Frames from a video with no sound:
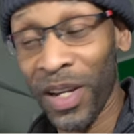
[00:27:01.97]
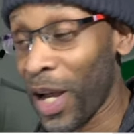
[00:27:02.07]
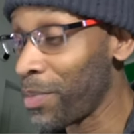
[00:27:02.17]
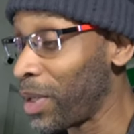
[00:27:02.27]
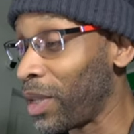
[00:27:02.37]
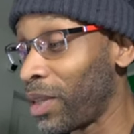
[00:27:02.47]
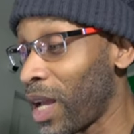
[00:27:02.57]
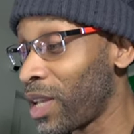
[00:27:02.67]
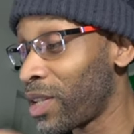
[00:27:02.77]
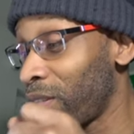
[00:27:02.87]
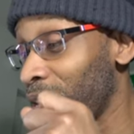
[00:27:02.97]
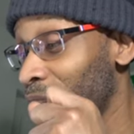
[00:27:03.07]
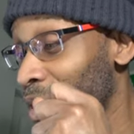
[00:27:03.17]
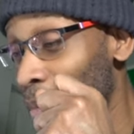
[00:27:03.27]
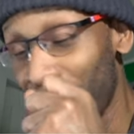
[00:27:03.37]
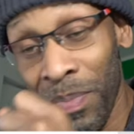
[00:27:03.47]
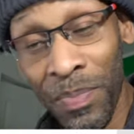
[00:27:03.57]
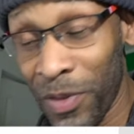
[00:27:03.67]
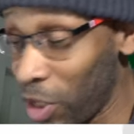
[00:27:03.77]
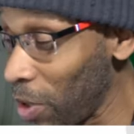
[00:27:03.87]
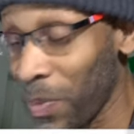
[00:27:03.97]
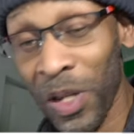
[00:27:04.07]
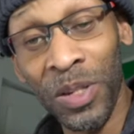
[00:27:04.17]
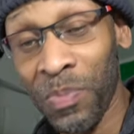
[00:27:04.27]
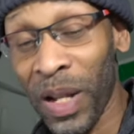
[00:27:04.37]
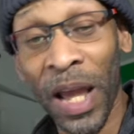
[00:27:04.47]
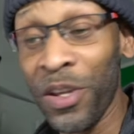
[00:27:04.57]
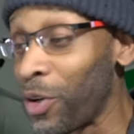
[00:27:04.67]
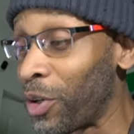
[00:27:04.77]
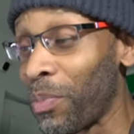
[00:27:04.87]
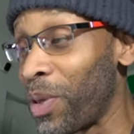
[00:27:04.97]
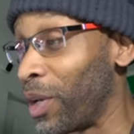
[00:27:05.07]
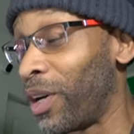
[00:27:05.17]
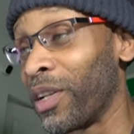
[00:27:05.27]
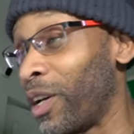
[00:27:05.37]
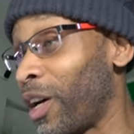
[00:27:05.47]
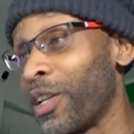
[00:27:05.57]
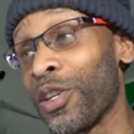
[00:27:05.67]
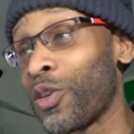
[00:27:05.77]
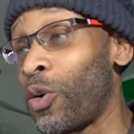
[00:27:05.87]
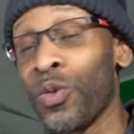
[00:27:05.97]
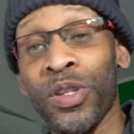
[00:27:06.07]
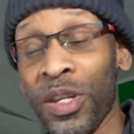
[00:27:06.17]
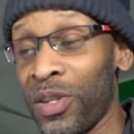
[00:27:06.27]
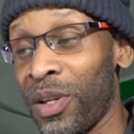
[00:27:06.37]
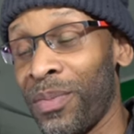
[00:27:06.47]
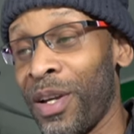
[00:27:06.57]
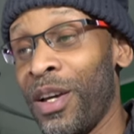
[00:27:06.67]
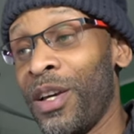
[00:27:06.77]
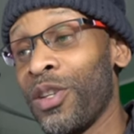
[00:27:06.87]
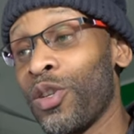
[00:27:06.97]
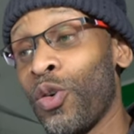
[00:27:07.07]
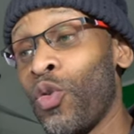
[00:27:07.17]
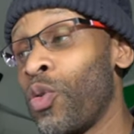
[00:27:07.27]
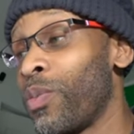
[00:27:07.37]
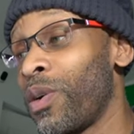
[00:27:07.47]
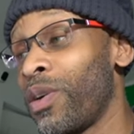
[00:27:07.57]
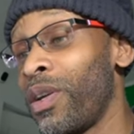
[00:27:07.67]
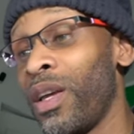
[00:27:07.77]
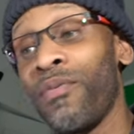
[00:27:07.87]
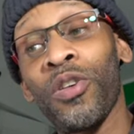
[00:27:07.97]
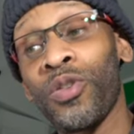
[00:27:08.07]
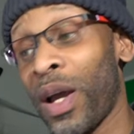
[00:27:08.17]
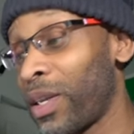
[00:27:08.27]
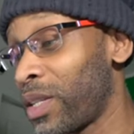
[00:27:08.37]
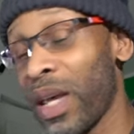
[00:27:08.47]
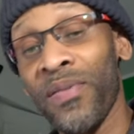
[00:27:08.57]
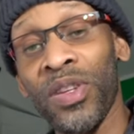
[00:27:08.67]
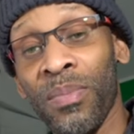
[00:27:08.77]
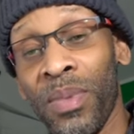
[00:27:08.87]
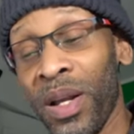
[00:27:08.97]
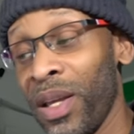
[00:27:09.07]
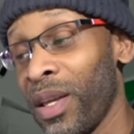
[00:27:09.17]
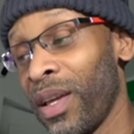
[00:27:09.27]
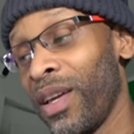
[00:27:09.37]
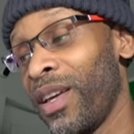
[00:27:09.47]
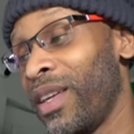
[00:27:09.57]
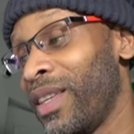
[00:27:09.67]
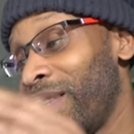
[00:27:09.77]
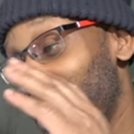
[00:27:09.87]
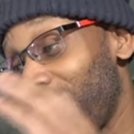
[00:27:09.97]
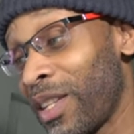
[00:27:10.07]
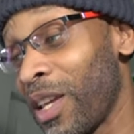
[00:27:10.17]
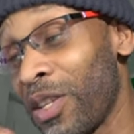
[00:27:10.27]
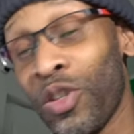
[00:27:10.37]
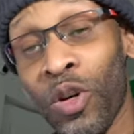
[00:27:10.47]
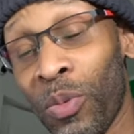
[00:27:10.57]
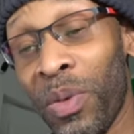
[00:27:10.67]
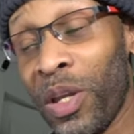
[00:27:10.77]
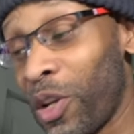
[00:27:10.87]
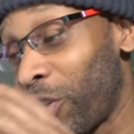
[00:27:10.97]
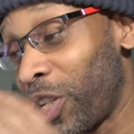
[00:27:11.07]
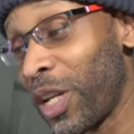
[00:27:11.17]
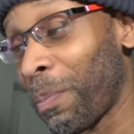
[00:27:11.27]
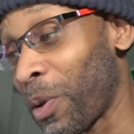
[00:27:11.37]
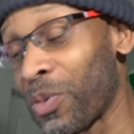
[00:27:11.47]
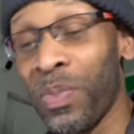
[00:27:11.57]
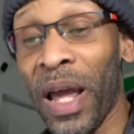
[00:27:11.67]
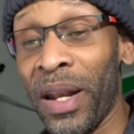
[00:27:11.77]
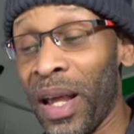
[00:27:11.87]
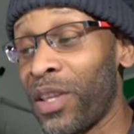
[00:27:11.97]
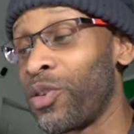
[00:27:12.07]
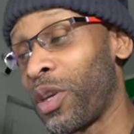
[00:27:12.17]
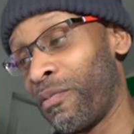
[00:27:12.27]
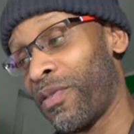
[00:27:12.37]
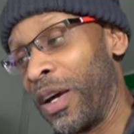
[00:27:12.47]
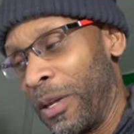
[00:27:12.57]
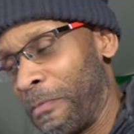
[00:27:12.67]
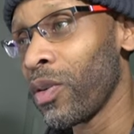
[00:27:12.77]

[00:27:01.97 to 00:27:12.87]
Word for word: I mean, that's the cheapest plan you're going to be on on this whole system. So Ooma, if you're trying to save some money, this is going to be your cheapest plan that you can find.